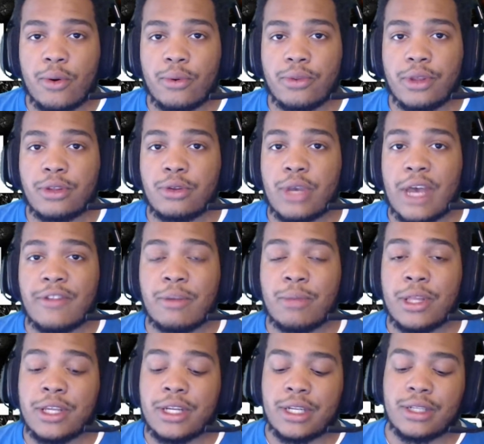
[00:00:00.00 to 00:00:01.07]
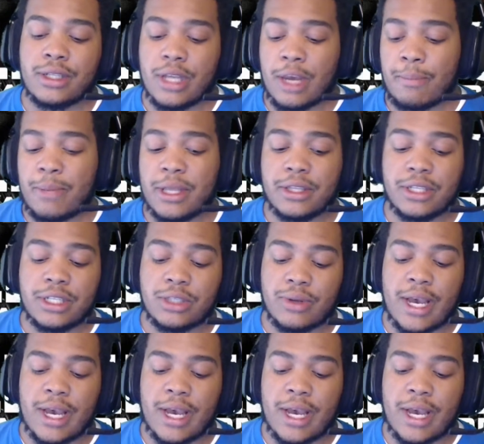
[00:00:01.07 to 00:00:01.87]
that you have the ability to